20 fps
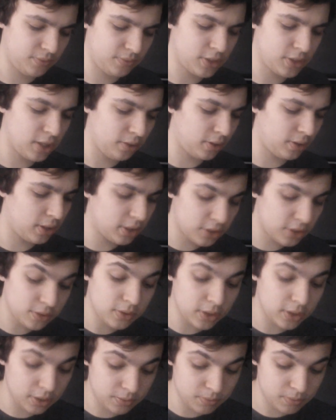So
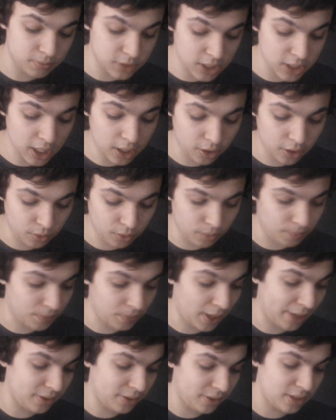the seller who
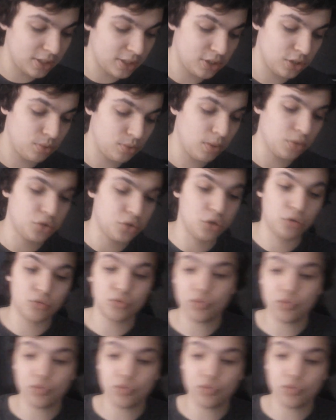had this as well took